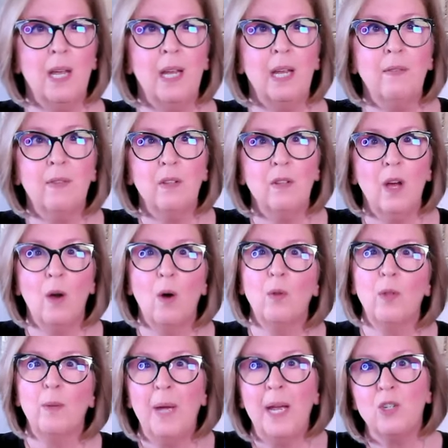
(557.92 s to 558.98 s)
even though
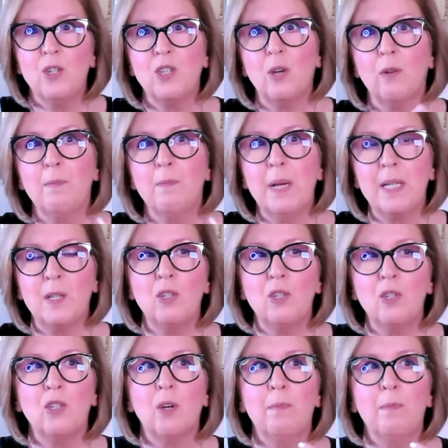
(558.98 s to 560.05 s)
the pages are
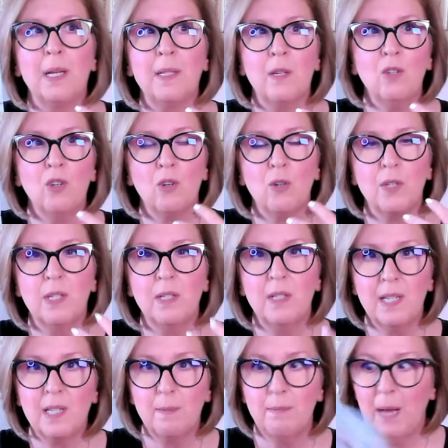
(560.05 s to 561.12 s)
messengers and
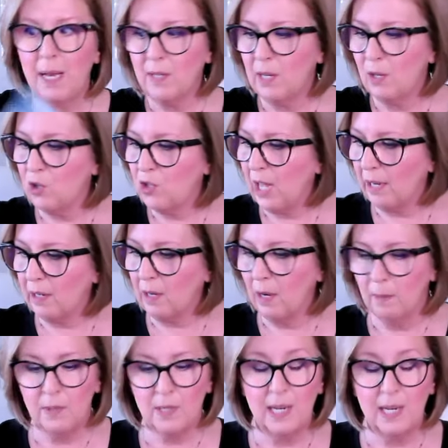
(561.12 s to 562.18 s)
this message that
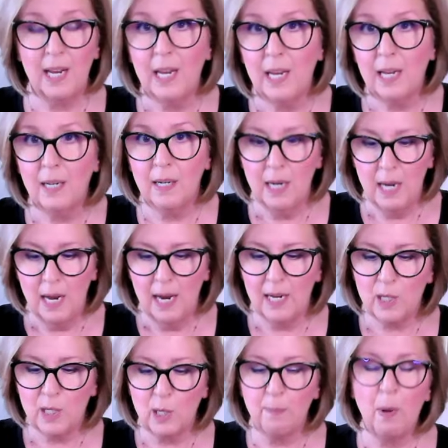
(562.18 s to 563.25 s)
comes in
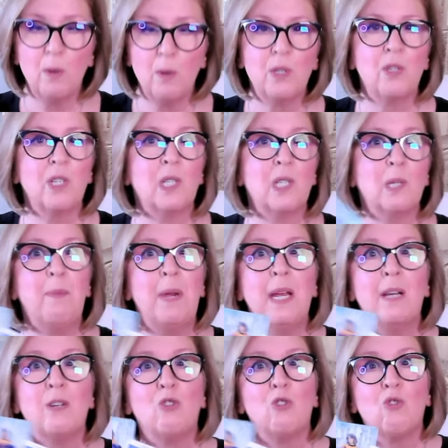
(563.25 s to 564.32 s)
is supposed to
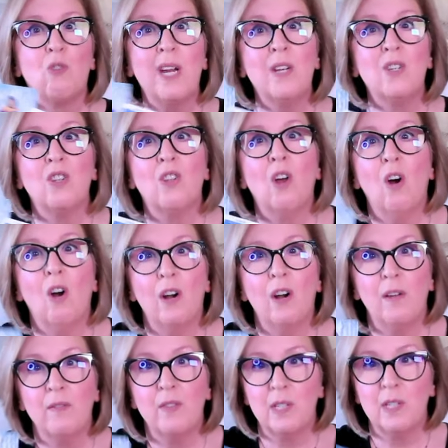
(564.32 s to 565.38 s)
speak straight to the
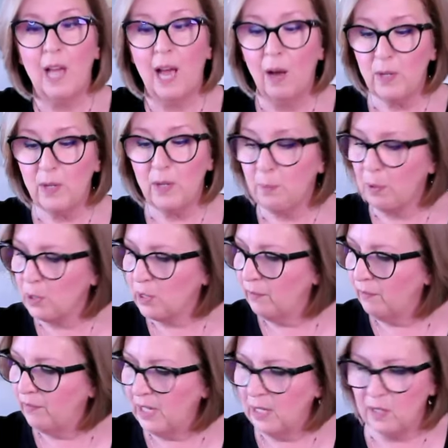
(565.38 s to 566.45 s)
heart of how this person
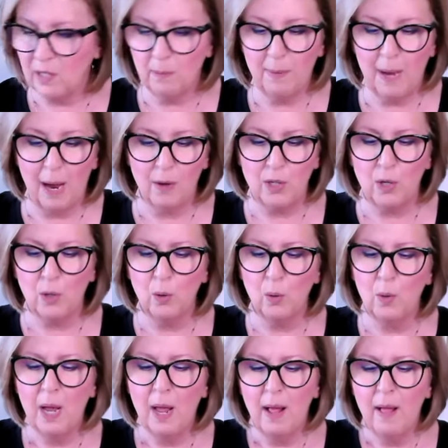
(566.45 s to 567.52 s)
feels about
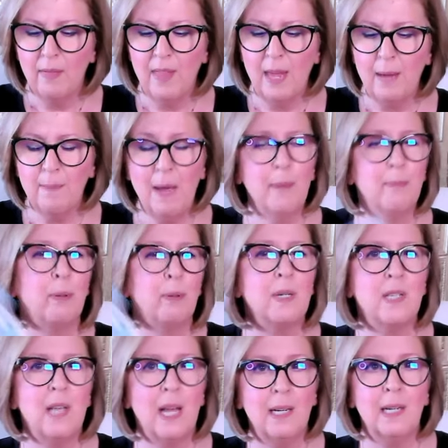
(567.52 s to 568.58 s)
you, they may
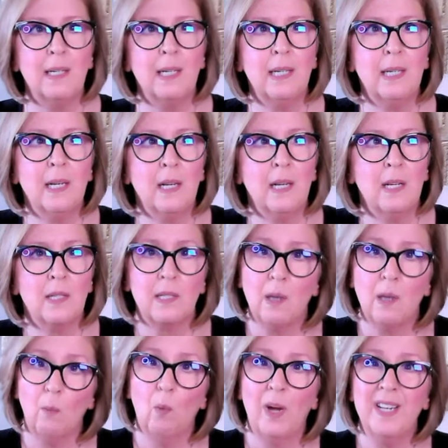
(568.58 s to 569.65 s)
present it in a
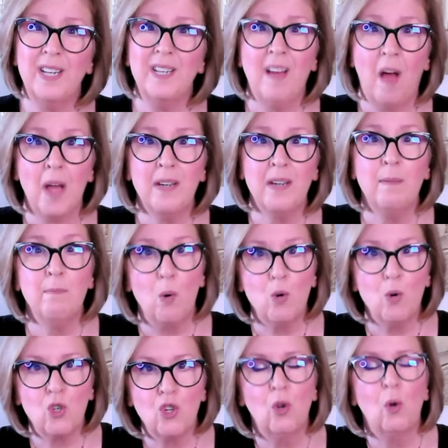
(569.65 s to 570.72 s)
somewhat
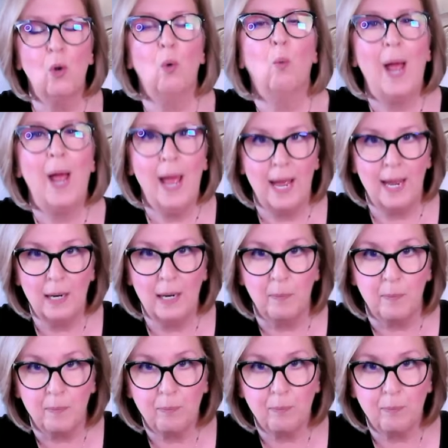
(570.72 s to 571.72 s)
non-emotional way.